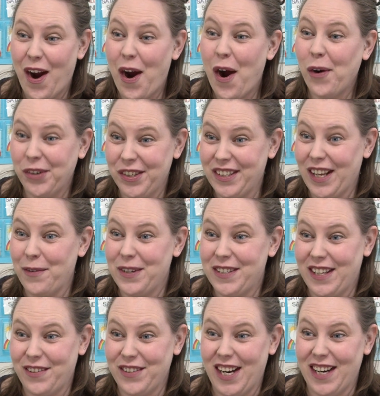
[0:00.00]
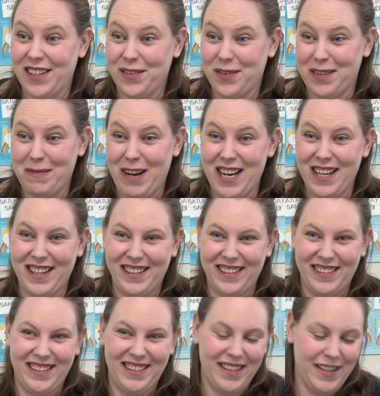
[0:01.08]
Oh, is that what sound dinosaurs make?
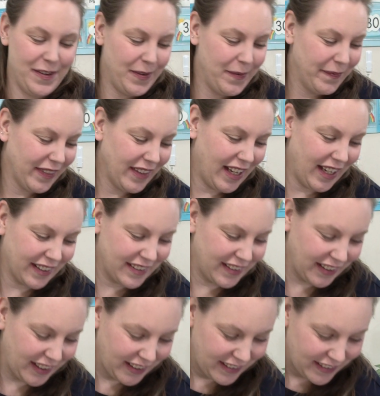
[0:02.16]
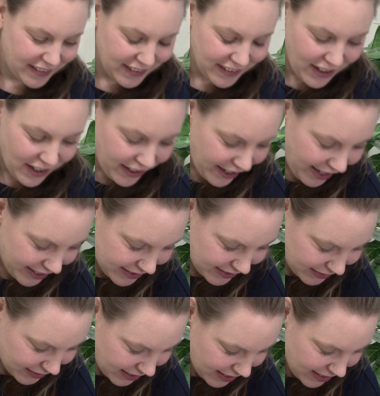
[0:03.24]
Excellent. All
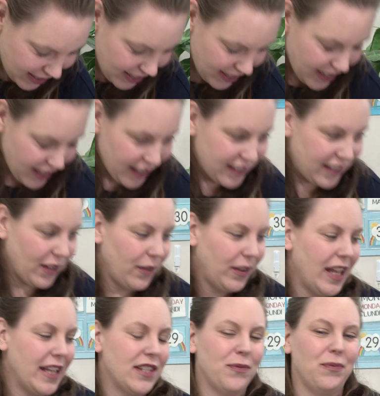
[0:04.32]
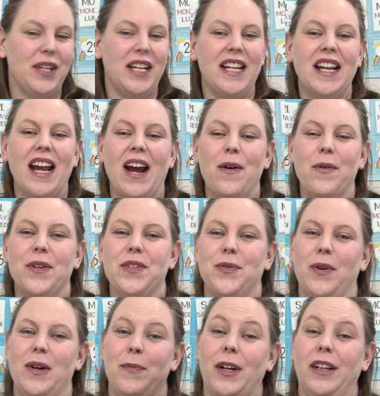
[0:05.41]
right. So let's read our
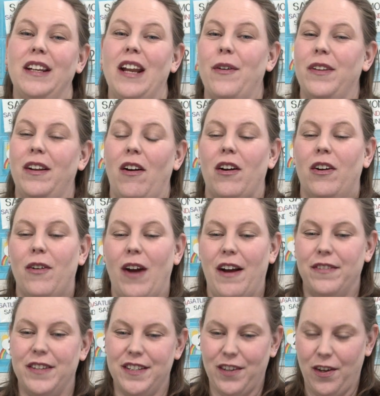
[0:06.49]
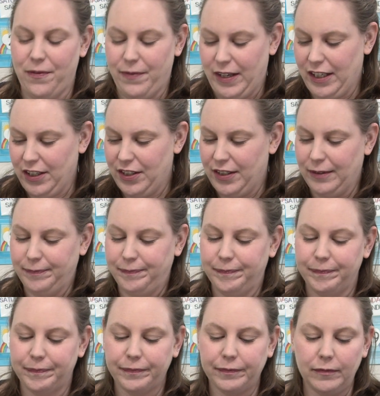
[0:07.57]
storybook now that our craft is all finished.
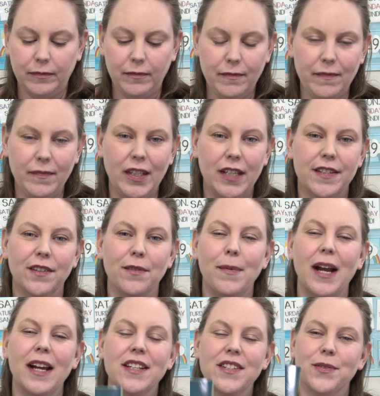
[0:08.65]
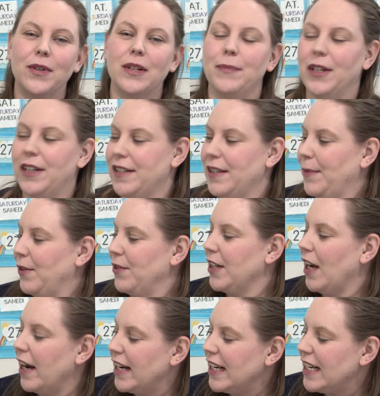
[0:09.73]
So my storybook is about
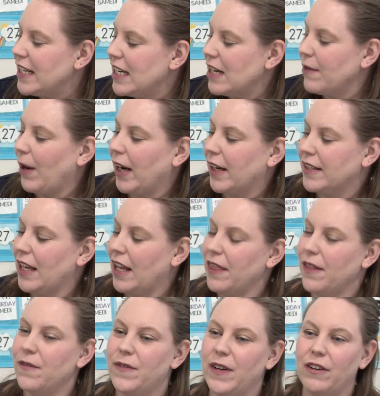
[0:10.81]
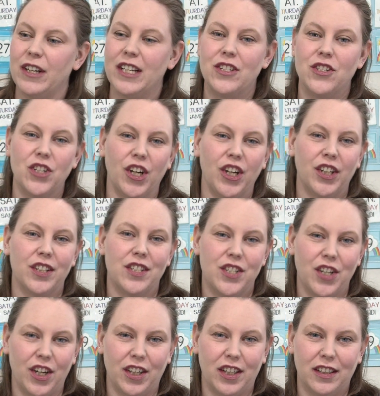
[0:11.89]
Tiny T-Rex and the Very Dark
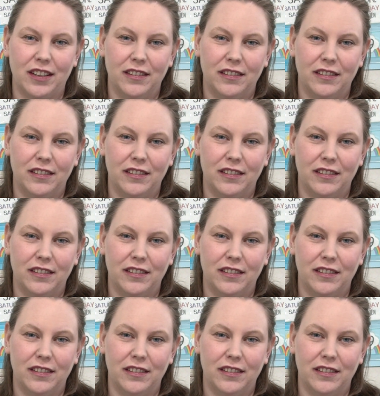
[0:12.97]
Dark.